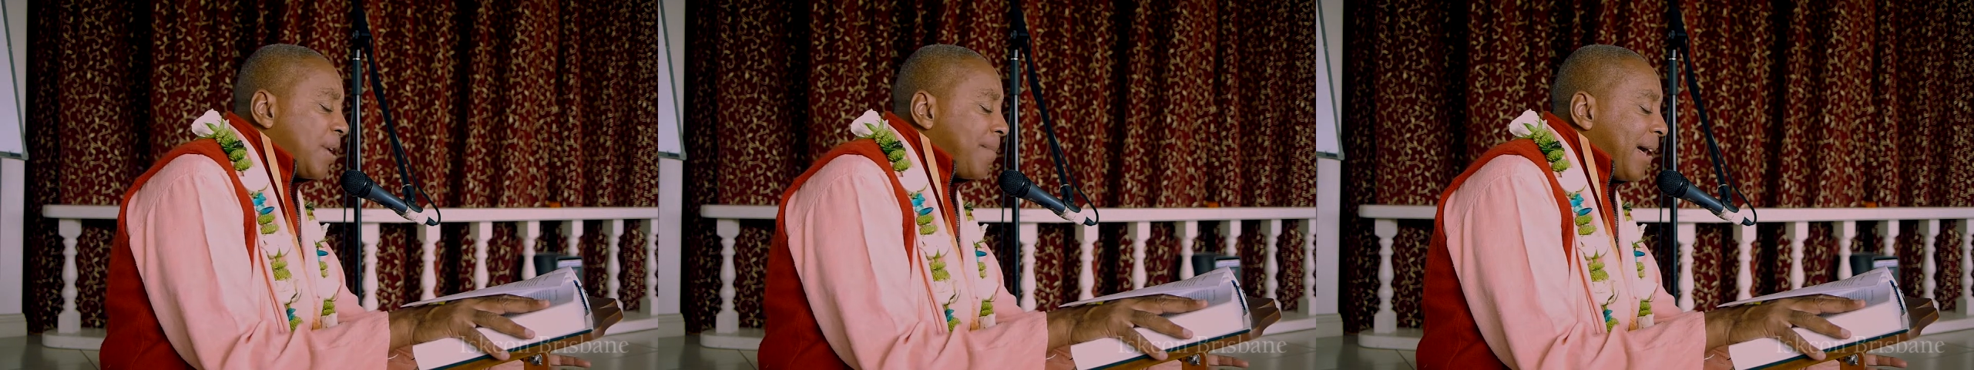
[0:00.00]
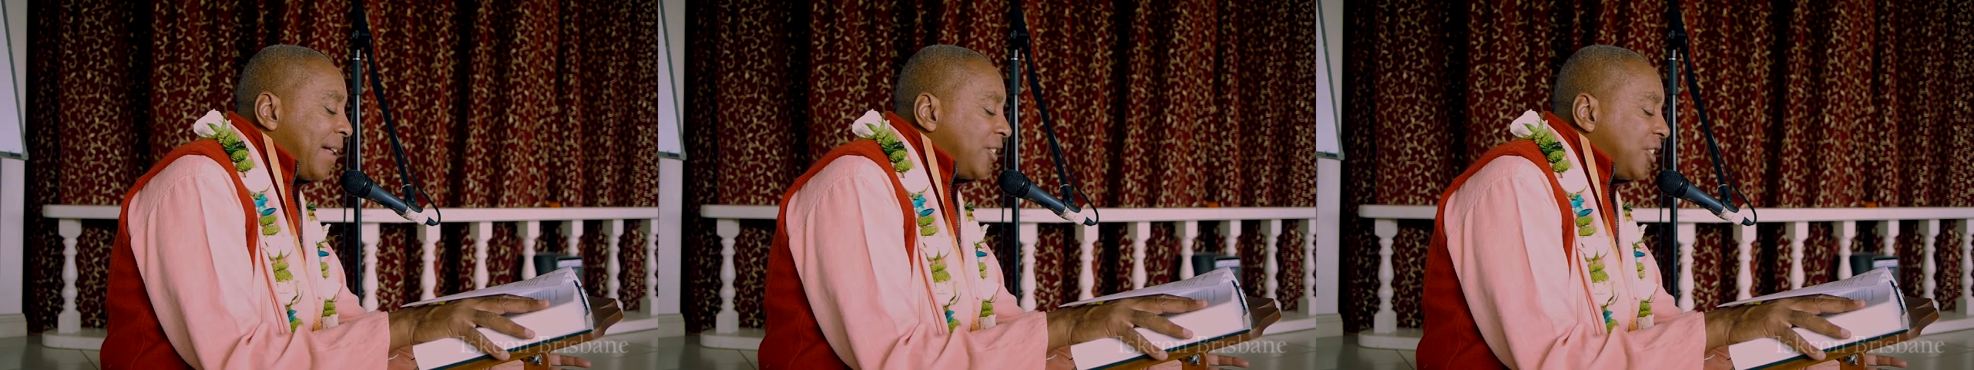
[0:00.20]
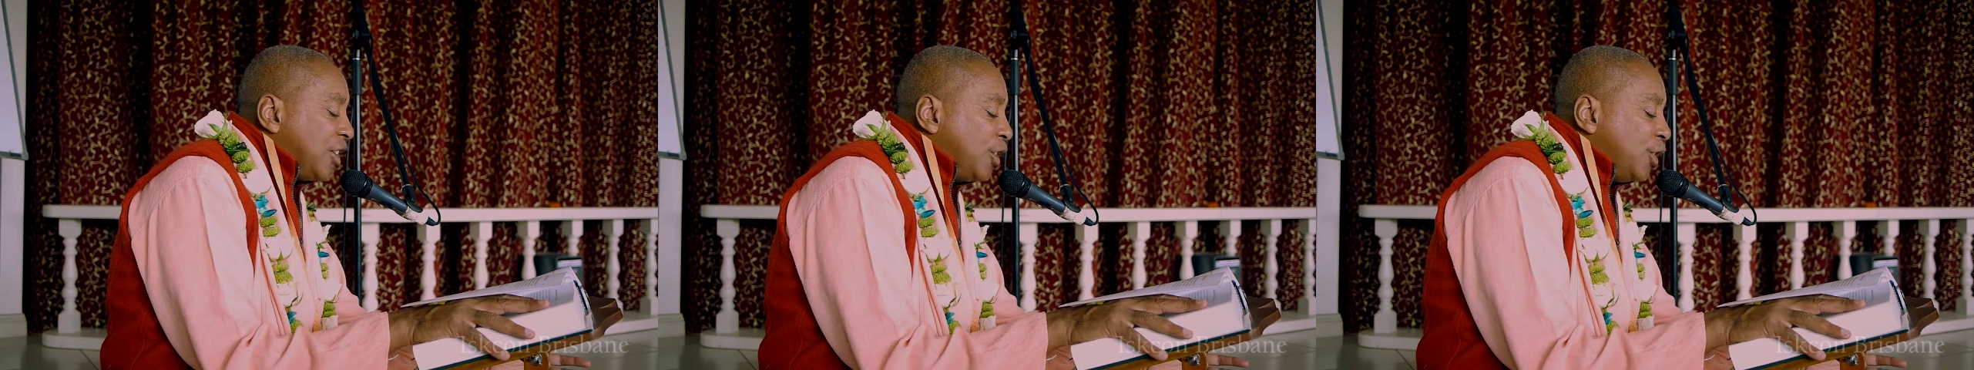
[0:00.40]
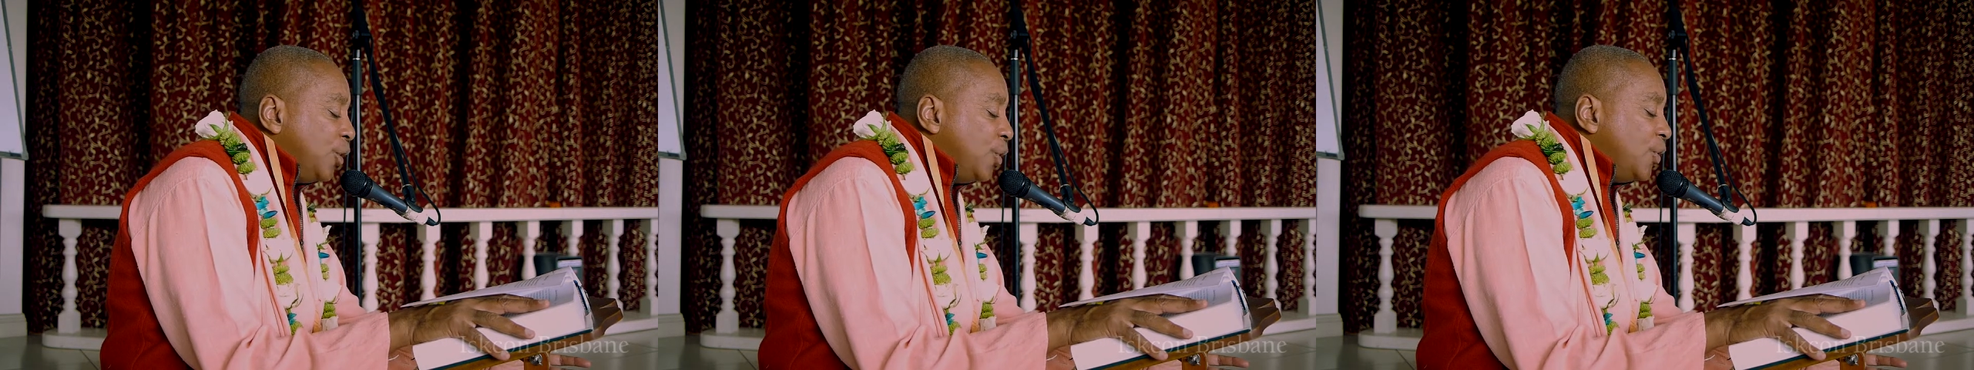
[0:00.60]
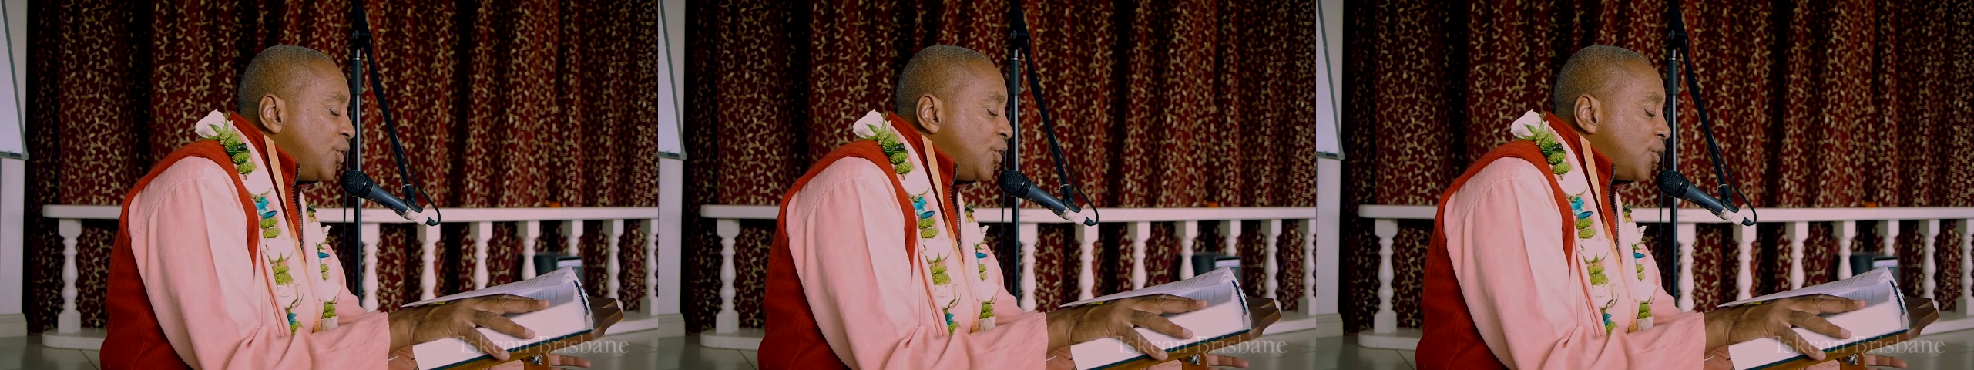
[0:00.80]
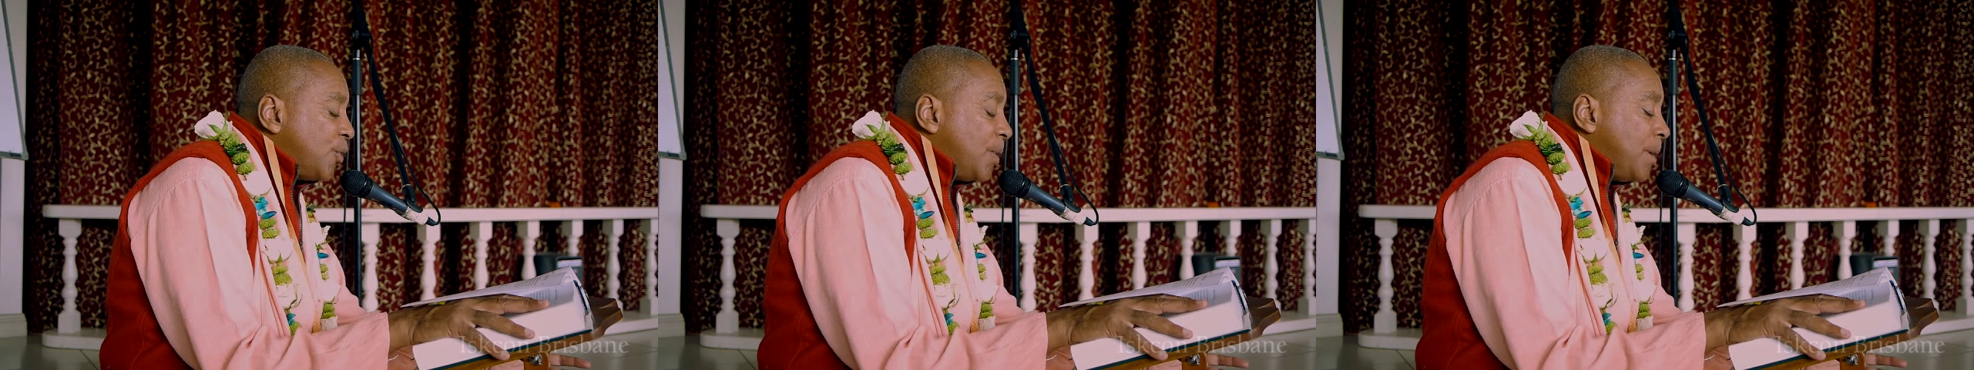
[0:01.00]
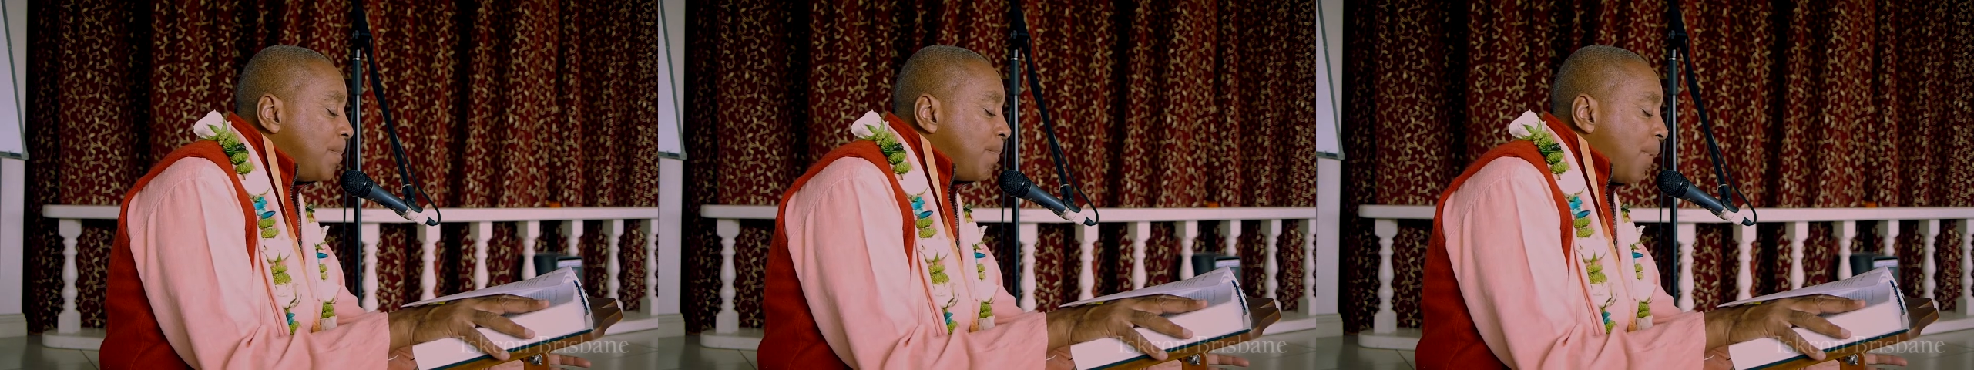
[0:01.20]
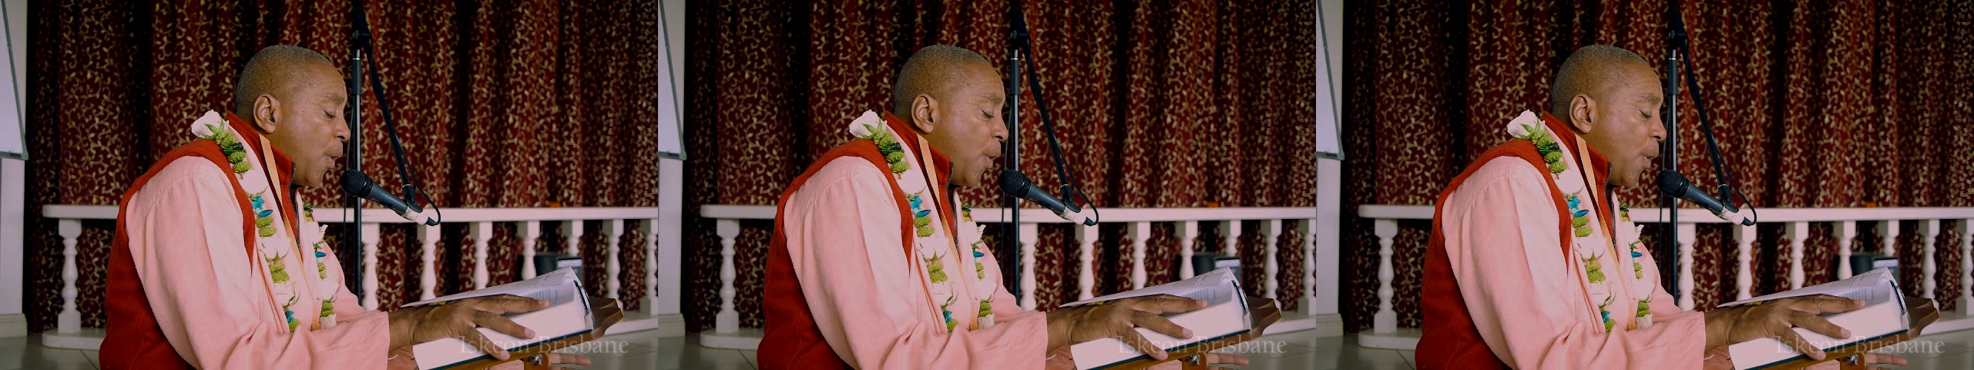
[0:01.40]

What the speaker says: about the illusory